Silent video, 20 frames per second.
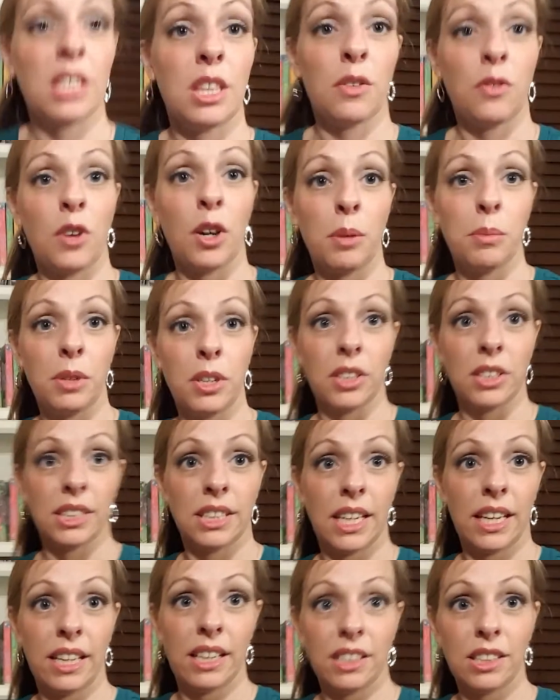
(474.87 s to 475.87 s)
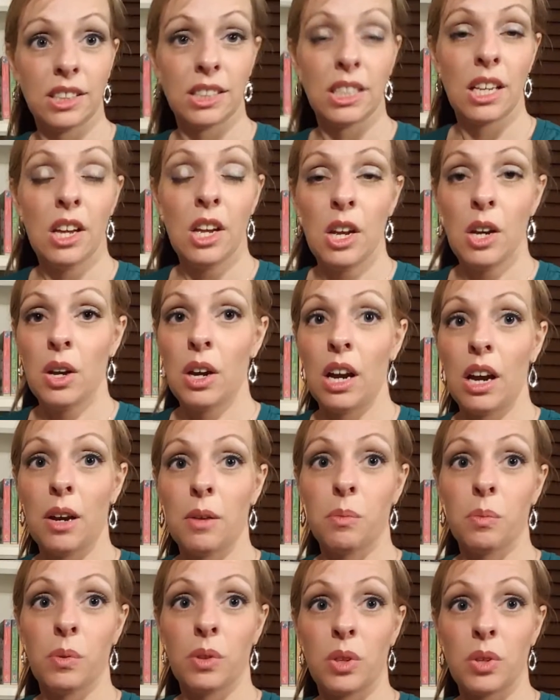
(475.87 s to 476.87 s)
in the Farmyard Tales,
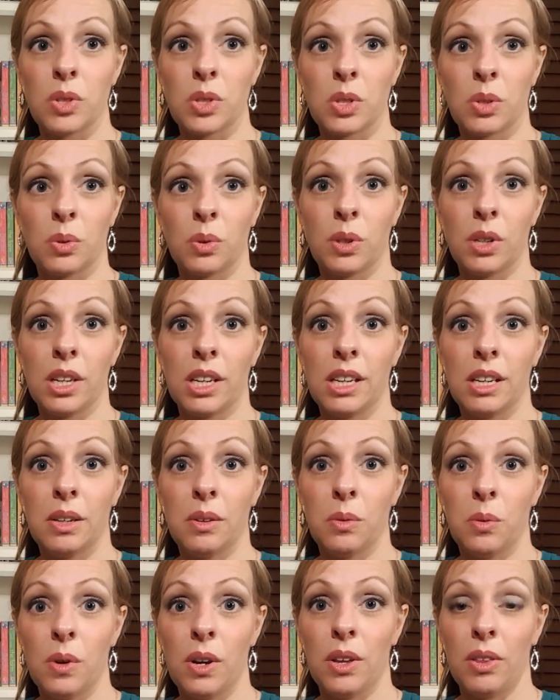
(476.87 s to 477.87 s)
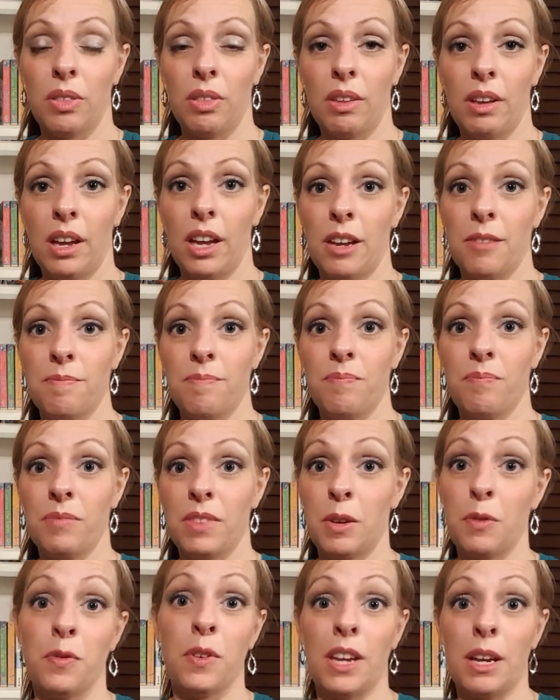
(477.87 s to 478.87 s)
with the story with
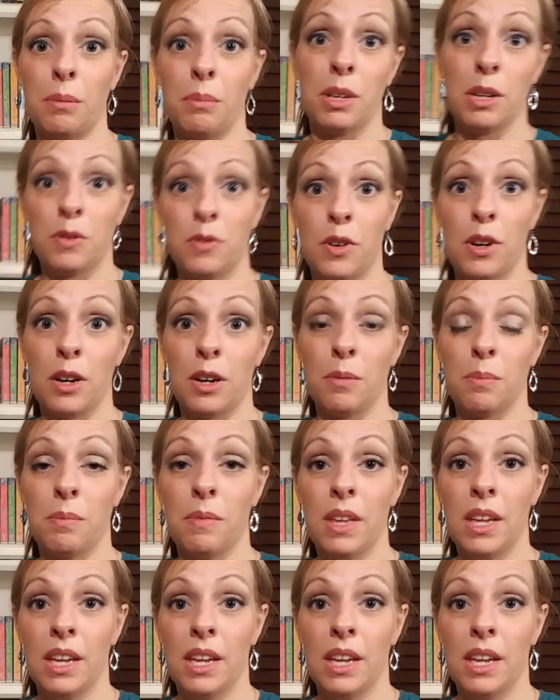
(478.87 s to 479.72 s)
the family from